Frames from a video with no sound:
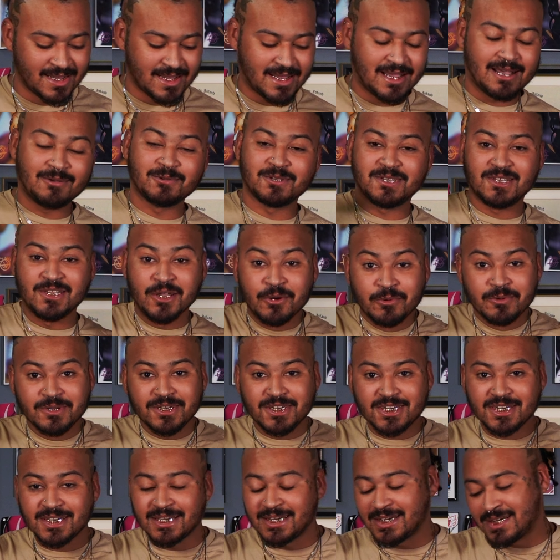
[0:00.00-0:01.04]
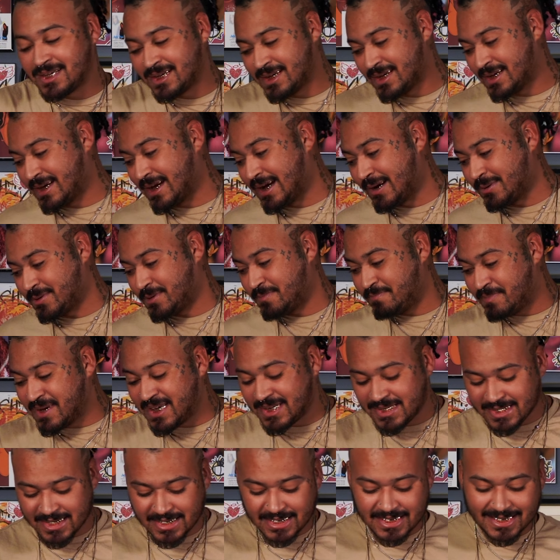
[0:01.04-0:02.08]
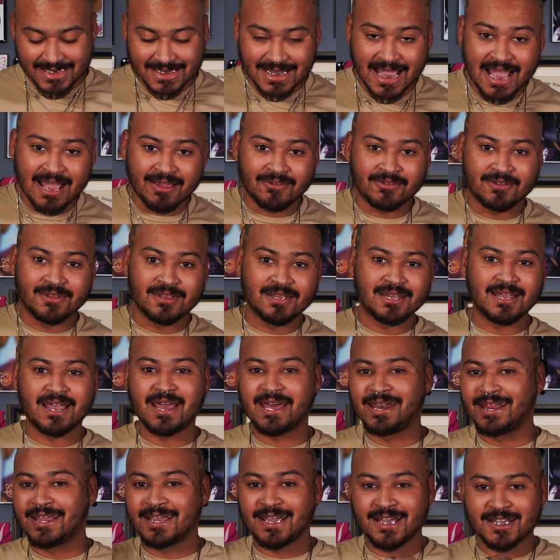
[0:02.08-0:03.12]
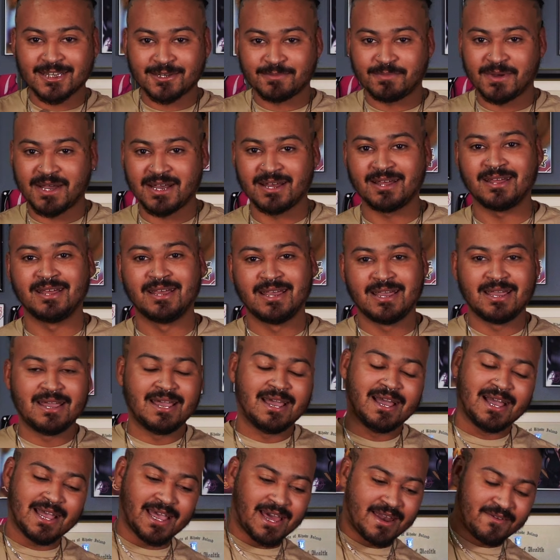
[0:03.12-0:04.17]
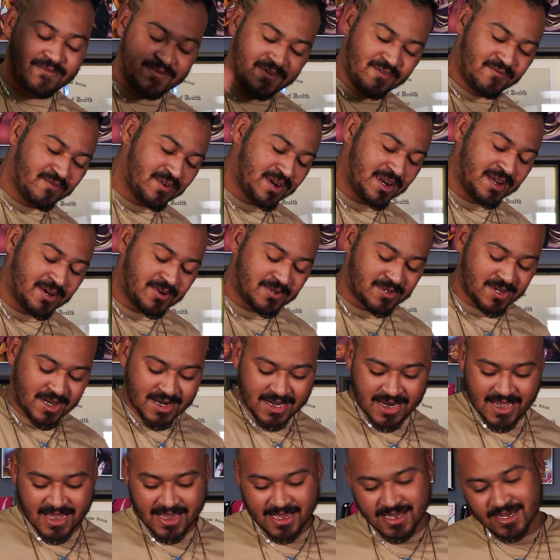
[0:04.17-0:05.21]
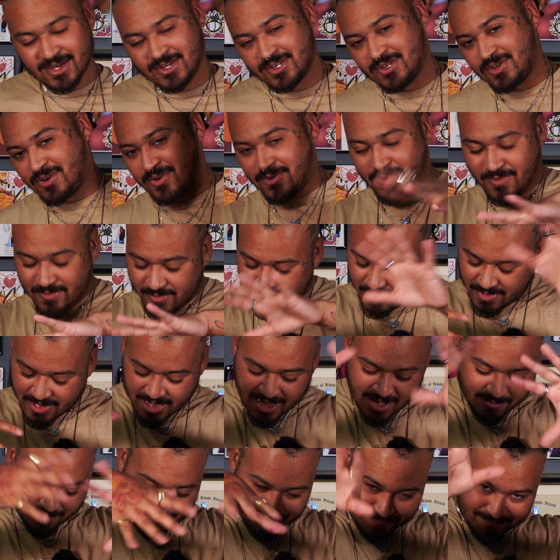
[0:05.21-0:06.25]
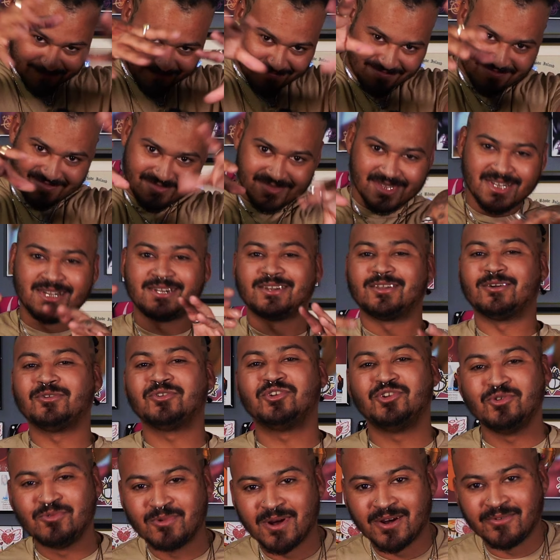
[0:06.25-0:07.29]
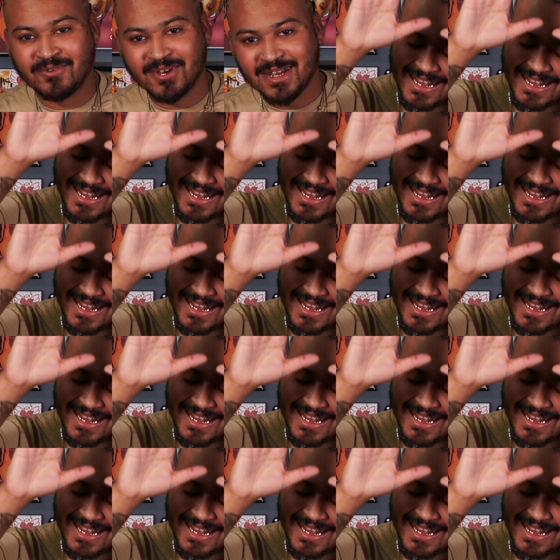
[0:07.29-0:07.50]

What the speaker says: I was doing shit. I was busy, sorry. Had a guest spot. I got a few videos on that. So, don't you worry.